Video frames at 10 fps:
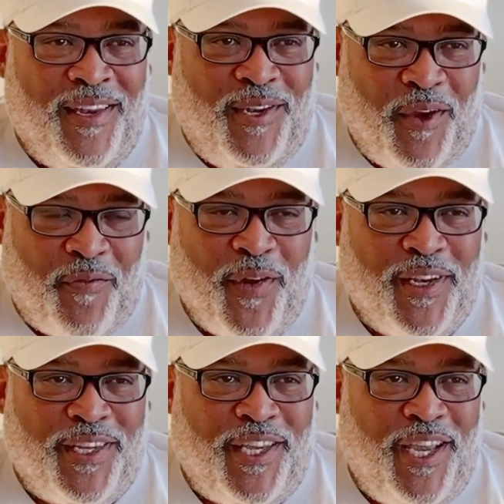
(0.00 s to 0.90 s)

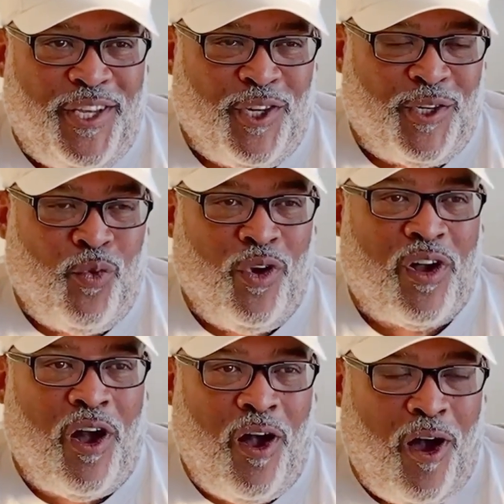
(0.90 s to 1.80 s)
different teachers would
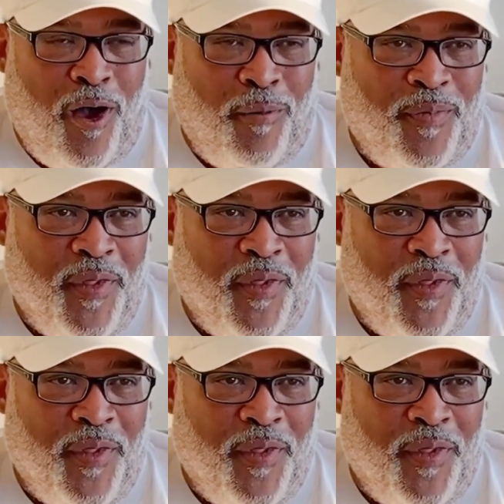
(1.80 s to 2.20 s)
come